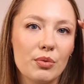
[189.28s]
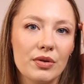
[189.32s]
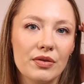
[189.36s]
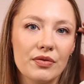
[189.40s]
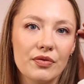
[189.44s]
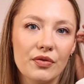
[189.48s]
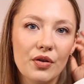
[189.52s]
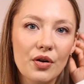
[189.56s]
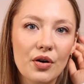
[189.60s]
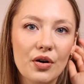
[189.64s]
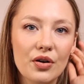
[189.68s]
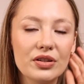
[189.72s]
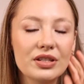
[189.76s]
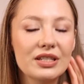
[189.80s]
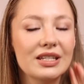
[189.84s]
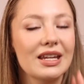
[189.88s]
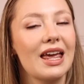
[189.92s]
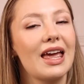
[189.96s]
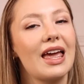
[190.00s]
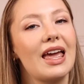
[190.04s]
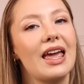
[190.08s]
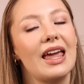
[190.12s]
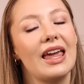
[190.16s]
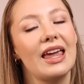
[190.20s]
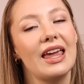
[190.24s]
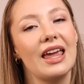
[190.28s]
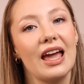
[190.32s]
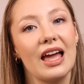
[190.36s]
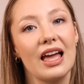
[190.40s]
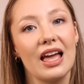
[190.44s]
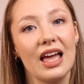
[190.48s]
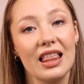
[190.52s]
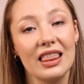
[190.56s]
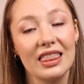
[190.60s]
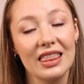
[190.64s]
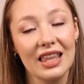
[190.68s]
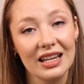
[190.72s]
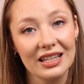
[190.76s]
we've got a
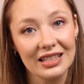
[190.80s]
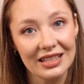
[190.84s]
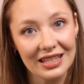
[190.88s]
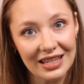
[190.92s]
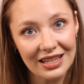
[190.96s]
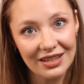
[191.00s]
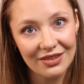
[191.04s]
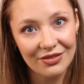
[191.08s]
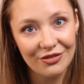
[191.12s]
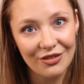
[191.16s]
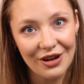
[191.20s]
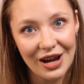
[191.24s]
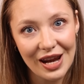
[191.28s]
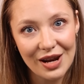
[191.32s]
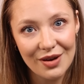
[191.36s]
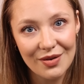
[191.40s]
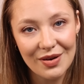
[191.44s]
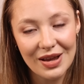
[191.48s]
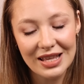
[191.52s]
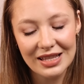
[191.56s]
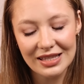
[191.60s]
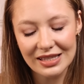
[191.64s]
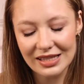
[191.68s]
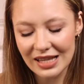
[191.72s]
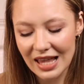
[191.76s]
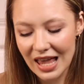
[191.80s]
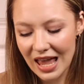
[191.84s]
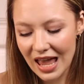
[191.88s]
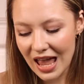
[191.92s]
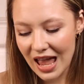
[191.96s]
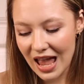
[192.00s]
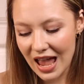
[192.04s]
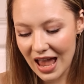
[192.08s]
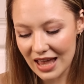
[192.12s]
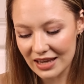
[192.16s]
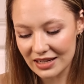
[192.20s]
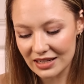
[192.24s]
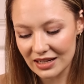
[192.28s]
Lalique fragrance,
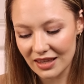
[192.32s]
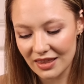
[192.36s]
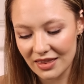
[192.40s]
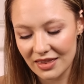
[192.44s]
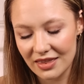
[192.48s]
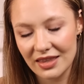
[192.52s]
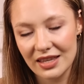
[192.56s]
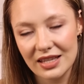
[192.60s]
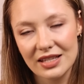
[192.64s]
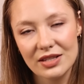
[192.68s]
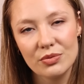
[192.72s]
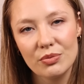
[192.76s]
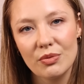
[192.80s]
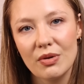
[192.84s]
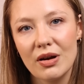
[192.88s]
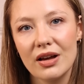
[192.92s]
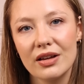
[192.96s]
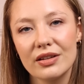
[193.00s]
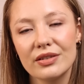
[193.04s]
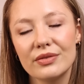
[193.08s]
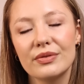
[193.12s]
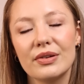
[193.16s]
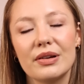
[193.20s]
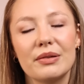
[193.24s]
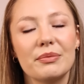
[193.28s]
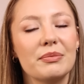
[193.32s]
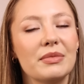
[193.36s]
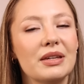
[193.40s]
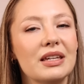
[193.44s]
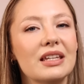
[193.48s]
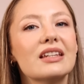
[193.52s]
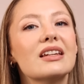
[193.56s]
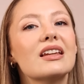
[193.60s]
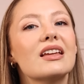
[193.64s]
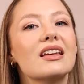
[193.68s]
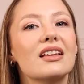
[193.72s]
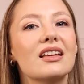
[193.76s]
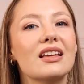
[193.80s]
and this one,
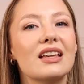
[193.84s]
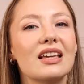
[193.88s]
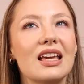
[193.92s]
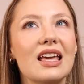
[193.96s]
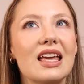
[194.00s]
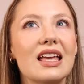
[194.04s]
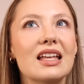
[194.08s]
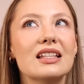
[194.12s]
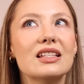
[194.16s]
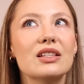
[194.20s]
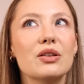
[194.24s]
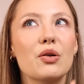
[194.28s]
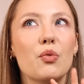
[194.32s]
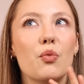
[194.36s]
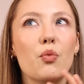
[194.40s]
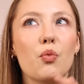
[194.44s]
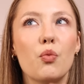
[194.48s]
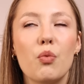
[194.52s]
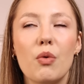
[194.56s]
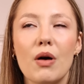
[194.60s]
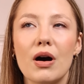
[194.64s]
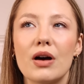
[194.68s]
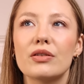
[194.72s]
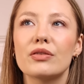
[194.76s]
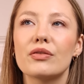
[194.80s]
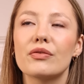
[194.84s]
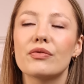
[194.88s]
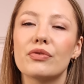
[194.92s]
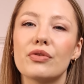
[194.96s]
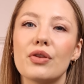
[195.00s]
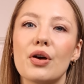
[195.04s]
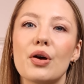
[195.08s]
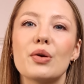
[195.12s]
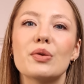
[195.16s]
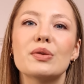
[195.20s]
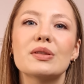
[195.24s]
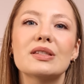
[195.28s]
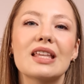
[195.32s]
it's one of
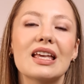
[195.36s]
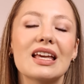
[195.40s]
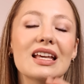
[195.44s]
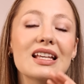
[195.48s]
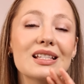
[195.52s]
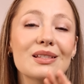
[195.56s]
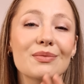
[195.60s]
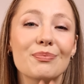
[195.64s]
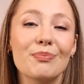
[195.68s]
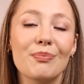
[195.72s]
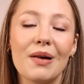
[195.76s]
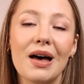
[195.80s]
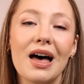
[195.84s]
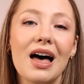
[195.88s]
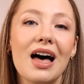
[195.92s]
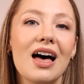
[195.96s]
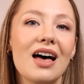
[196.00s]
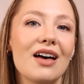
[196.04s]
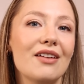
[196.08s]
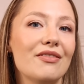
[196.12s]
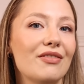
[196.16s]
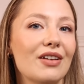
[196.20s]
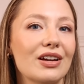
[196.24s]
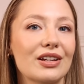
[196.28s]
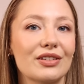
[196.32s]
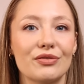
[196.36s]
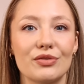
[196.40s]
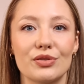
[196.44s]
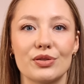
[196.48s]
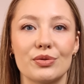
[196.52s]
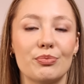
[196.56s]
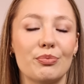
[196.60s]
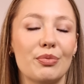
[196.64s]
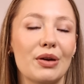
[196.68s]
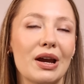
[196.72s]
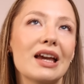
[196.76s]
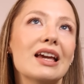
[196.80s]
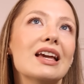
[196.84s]
those that is perfect for
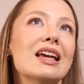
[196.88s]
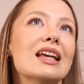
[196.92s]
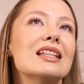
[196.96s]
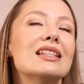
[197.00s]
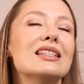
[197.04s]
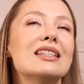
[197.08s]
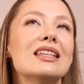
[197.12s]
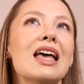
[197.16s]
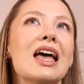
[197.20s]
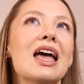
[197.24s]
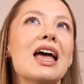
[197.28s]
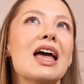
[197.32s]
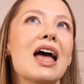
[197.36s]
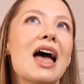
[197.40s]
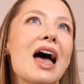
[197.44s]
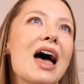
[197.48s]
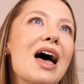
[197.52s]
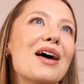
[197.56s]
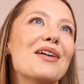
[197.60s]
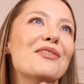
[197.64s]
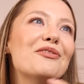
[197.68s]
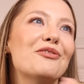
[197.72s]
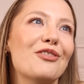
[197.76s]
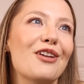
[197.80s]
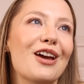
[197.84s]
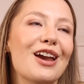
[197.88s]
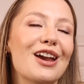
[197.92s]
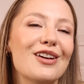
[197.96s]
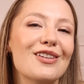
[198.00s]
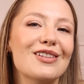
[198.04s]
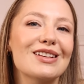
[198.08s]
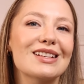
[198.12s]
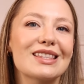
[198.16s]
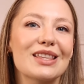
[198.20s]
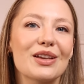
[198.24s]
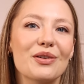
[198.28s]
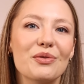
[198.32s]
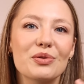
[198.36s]
spring. It's a
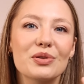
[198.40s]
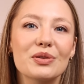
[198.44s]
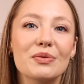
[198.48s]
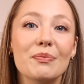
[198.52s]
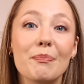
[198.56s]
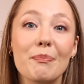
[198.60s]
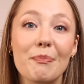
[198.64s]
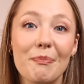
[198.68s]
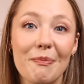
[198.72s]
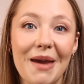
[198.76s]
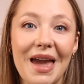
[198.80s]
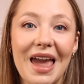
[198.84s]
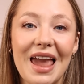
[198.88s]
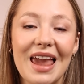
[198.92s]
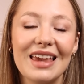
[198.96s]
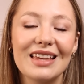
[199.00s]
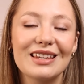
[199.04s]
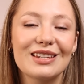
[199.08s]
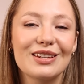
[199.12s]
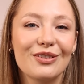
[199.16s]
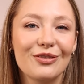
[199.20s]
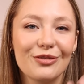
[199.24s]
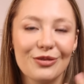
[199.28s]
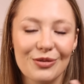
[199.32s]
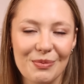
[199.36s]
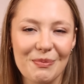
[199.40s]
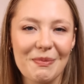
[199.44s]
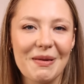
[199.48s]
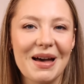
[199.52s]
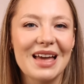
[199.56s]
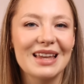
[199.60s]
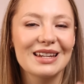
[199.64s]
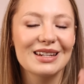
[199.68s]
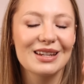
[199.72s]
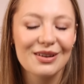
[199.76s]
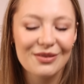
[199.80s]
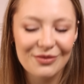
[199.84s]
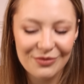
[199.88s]
fragrance that was made for
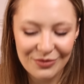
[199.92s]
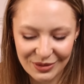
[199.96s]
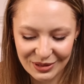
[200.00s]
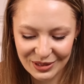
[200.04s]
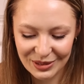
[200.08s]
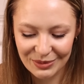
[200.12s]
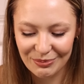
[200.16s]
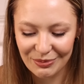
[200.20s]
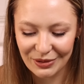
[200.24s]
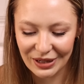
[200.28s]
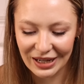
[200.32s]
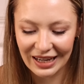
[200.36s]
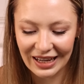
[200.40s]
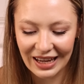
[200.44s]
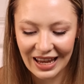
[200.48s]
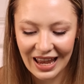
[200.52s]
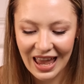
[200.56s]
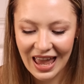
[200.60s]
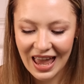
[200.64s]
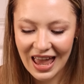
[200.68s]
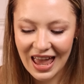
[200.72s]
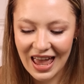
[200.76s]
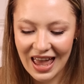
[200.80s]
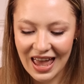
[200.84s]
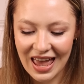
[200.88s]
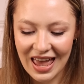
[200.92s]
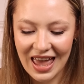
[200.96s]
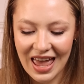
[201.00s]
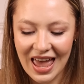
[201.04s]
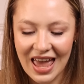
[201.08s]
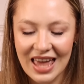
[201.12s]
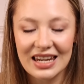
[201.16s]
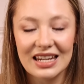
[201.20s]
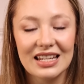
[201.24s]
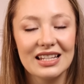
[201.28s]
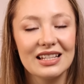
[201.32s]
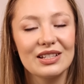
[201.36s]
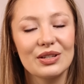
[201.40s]
men for spring,
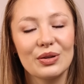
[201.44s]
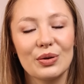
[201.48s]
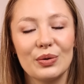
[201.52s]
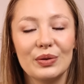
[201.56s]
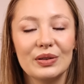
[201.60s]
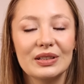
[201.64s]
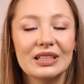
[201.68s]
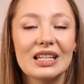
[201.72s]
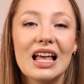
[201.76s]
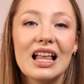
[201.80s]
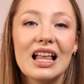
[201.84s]
and it's called